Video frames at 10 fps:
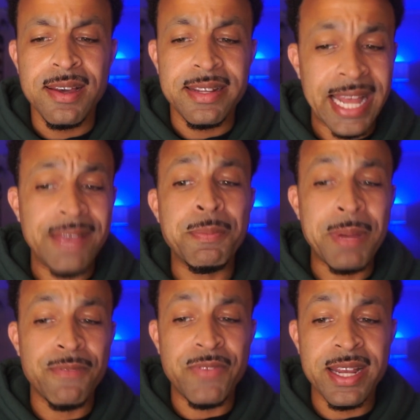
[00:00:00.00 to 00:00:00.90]
David
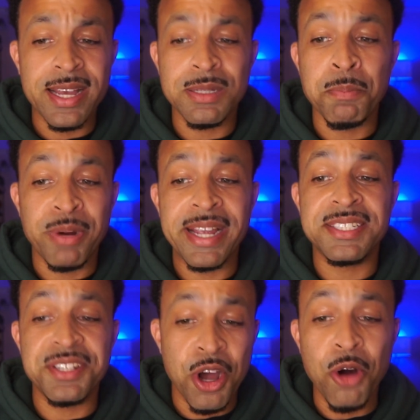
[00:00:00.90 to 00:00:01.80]
Benavidez
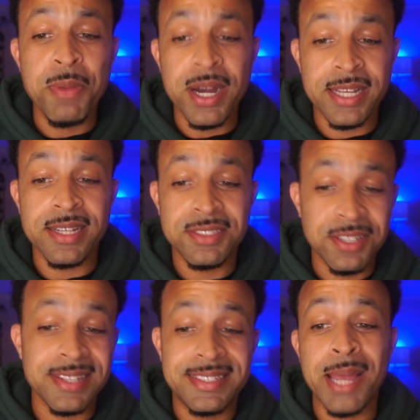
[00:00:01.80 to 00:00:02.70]
brings no money to
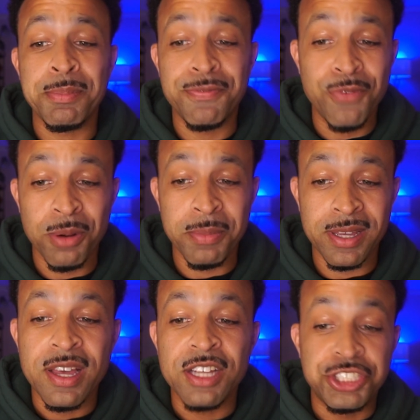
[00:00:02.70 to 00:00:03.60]
the table for
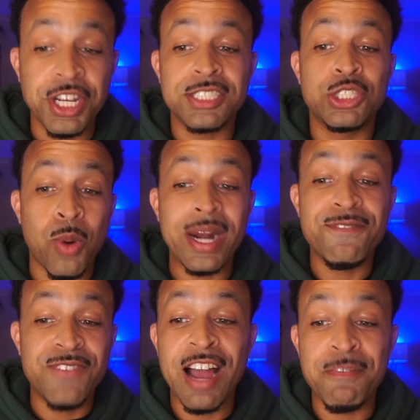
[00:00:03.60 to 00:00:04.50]
me. Just
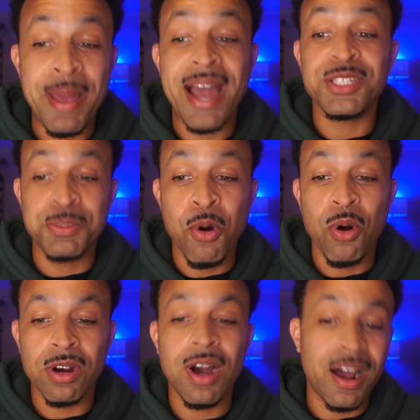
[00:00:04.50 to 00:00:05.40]
25 pounds
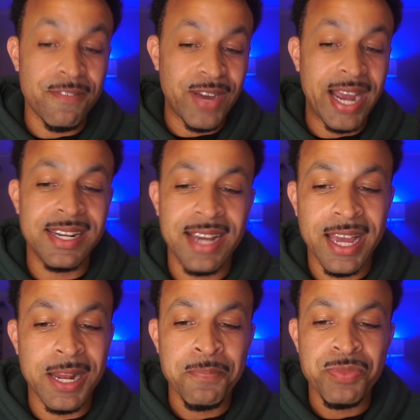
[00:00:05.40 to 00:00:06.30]
more on fight
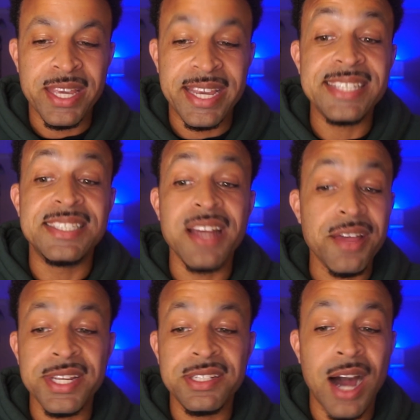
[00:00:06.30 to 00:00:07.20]
night. He's
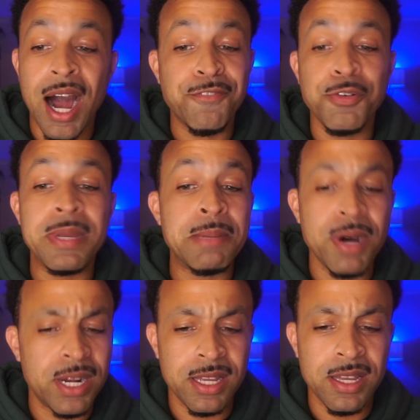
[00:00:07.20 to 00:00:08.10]
nothing to offer me
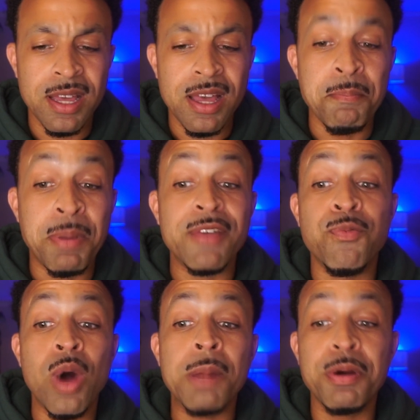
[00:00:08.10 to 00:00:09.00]
money. But if
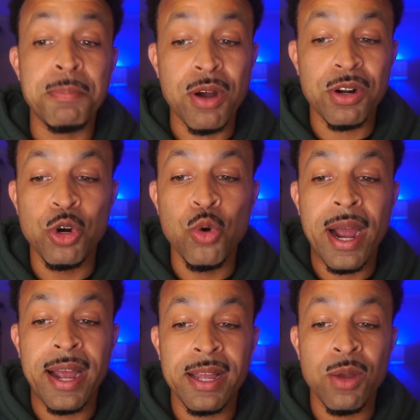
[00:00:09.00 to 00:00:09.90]
one promoter who
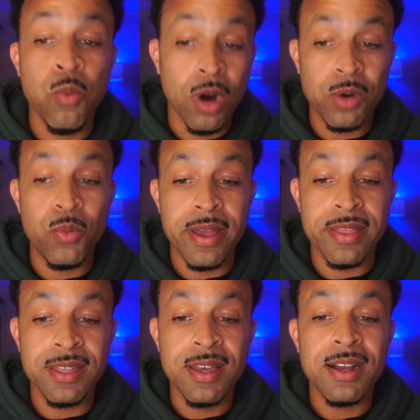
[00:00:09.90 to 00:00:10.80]
I work
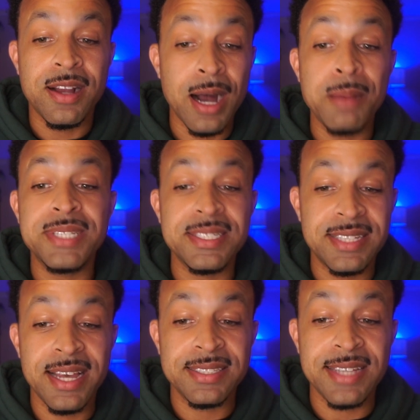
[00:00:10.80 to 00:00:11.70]
with comes and
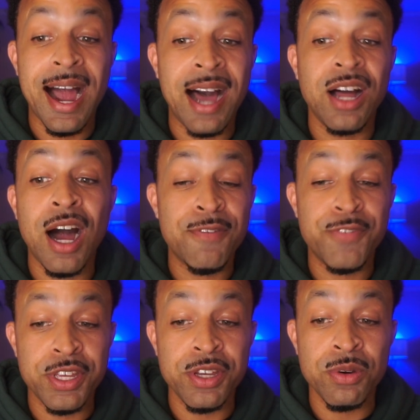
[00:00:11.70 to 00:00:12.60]
says, I'll offer
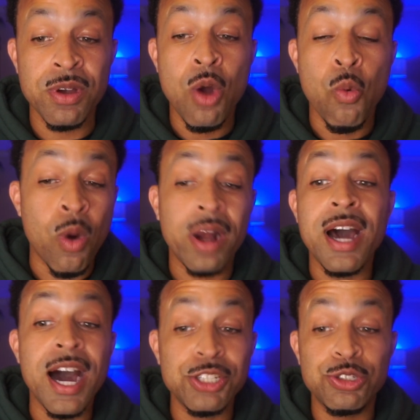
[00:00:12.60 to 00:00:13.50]
you
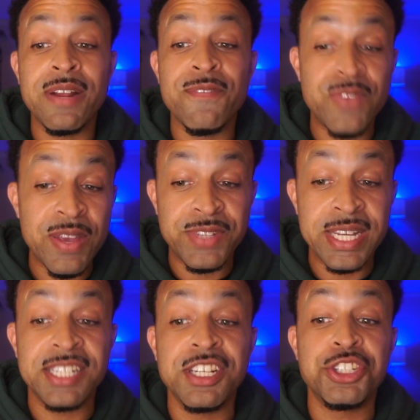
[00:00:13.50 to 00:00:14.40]

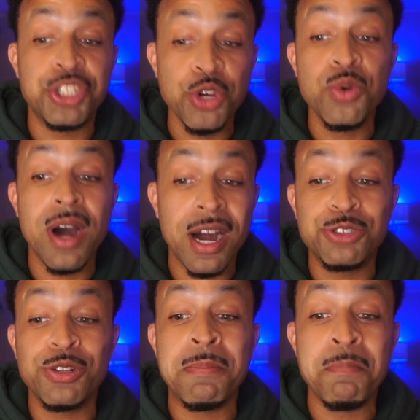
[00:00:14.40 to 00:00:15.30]
150 to
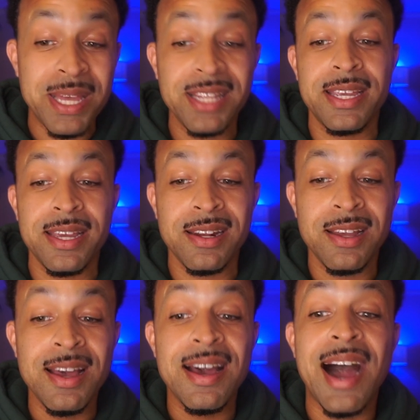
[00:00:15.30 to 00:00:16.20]
200 million,
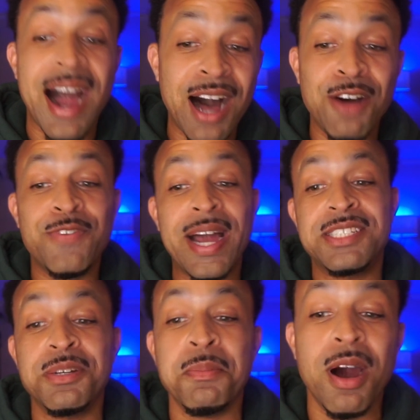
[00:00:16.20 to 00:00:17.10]
I'll
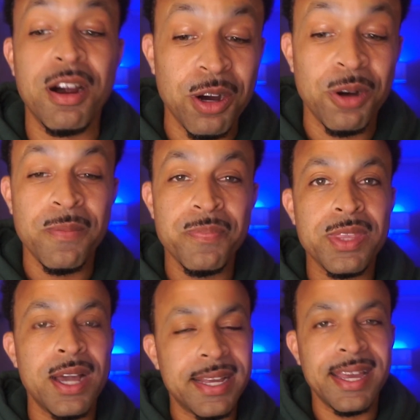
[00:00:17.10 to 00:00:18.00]
fight tomorrow.
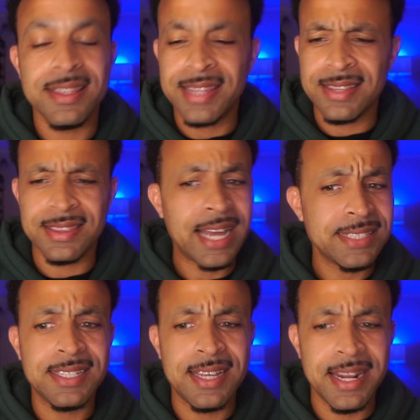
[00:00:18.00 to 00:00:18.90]
Again, that's
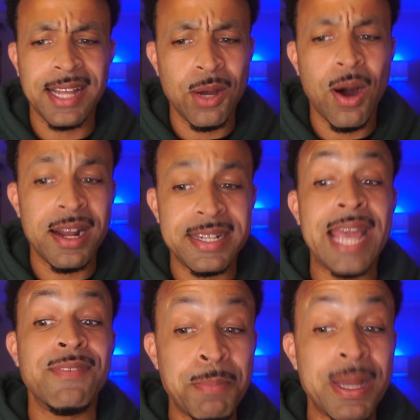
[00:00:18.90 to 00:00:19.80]
Canelo on
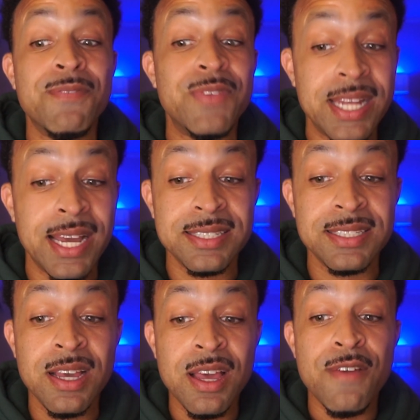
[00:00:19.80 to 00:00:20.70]
David Benavidez
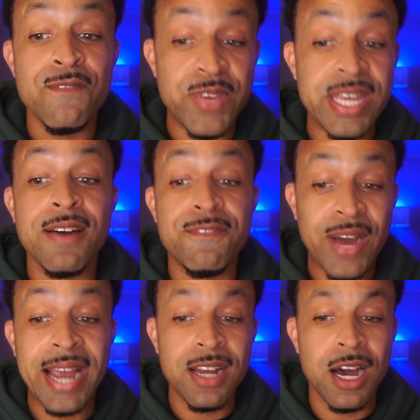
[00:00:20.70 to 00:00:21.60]
via
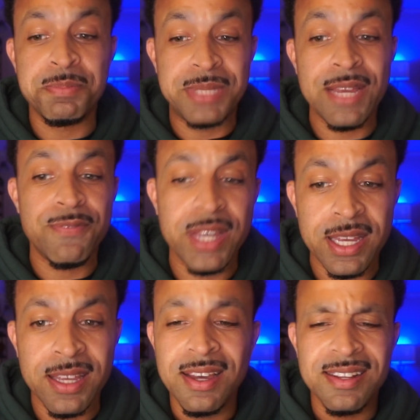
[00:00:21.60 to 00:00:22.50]
Fight Hub
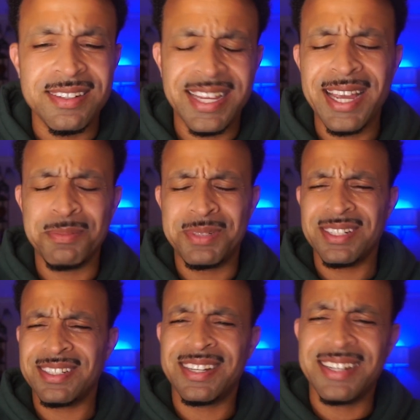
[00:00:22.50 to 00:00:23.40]
TV. Damn, did
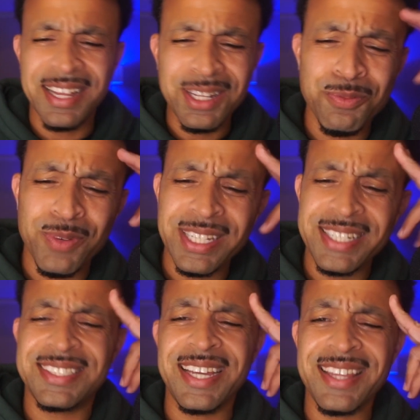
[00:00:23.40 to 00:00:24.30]
Canelo really
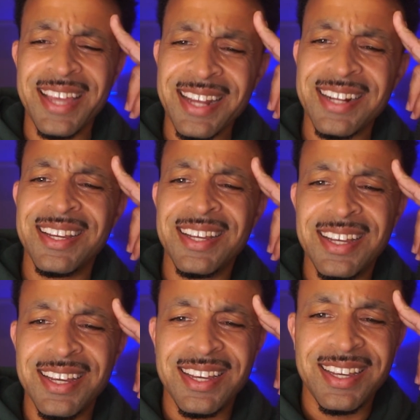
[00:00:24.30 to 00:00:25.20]
say that?
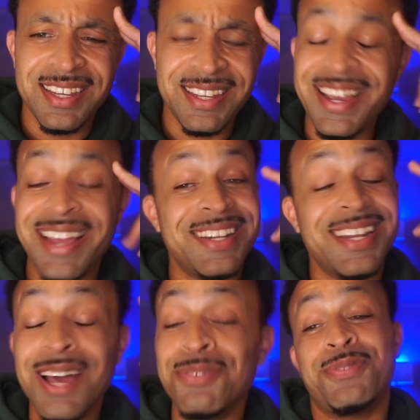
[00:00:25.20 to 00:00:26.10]
He ain't
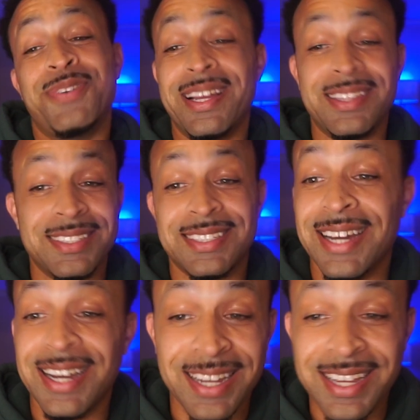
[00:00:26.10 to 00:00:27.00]
never fighting this
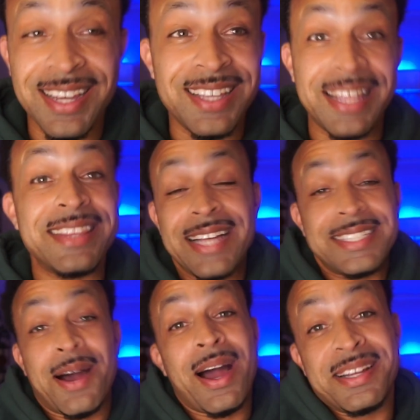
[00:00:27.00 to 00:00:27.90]
guy. That's
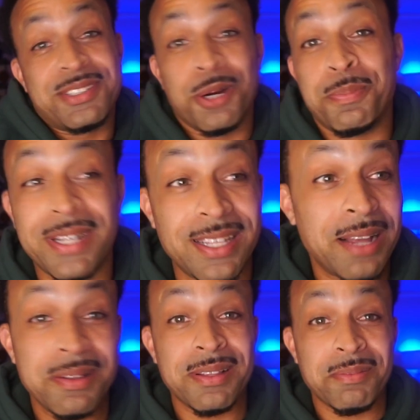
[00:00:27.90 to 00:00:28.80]
how I interpret
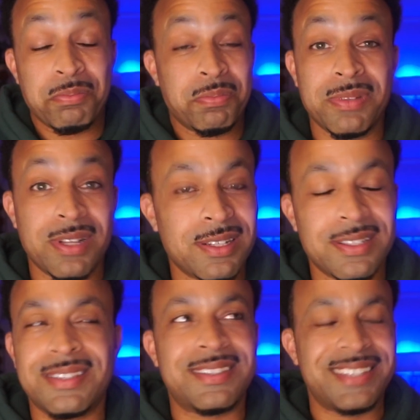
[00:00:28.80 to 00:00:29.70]
it.
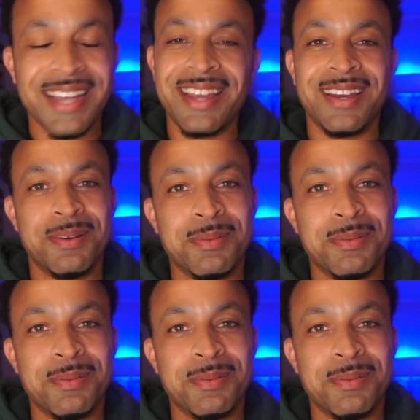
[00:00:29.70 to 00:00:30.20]
Damn.